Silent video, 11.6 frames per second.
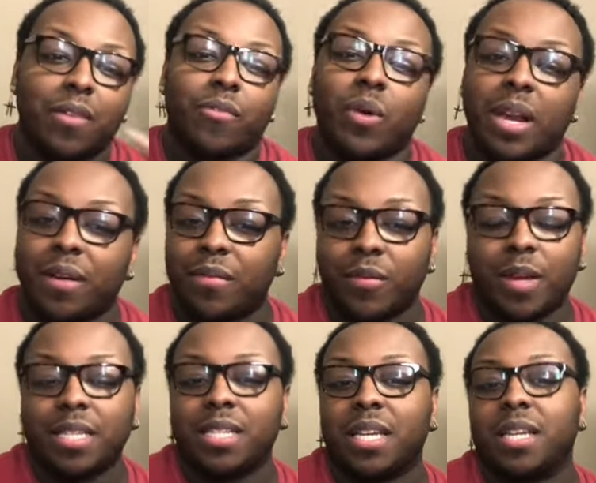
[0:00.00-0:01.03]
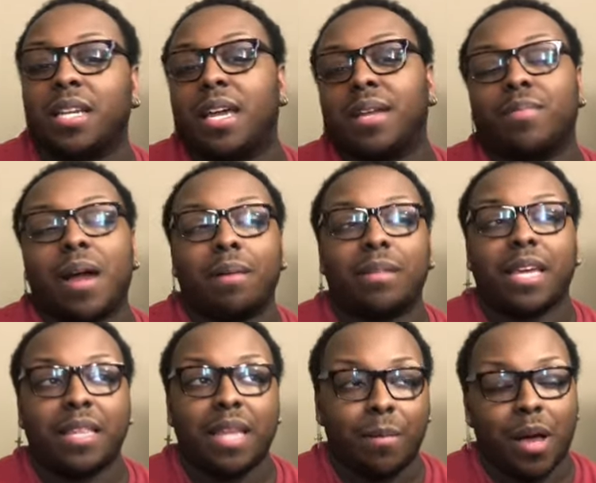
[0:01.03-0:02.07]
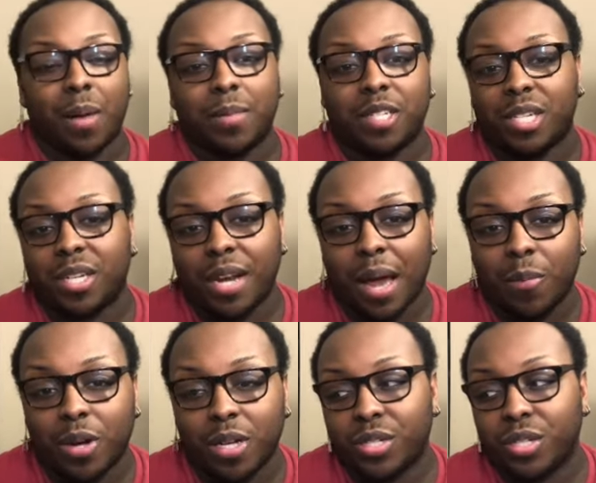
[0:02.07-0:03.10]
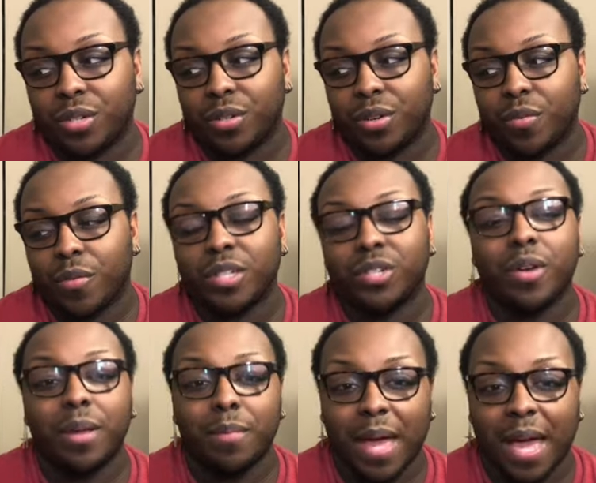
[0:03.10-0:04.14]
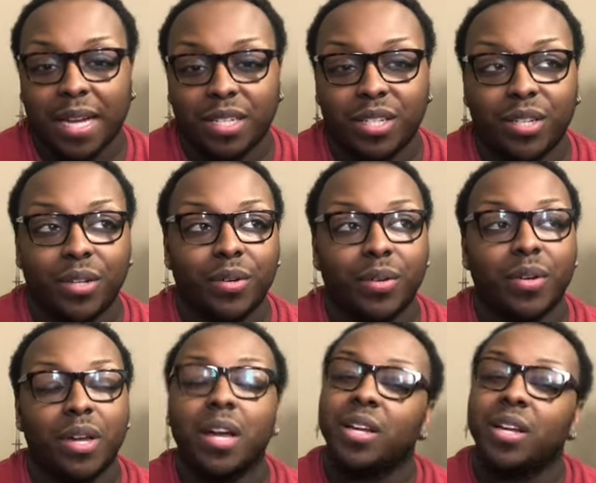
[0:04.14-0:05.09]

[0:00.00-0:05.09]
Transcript: for whatever reason, and probably in that moment, she did not want to retreat back to